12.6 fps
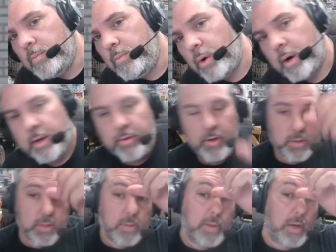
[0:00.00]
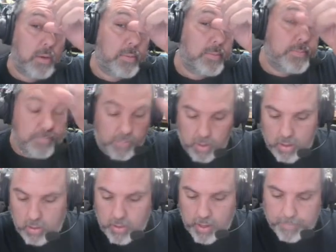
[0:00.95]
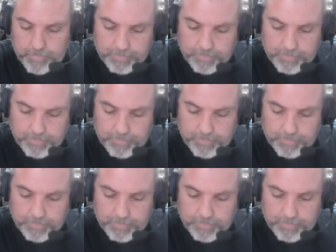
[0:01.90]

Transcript: brick in there somehow. Okay.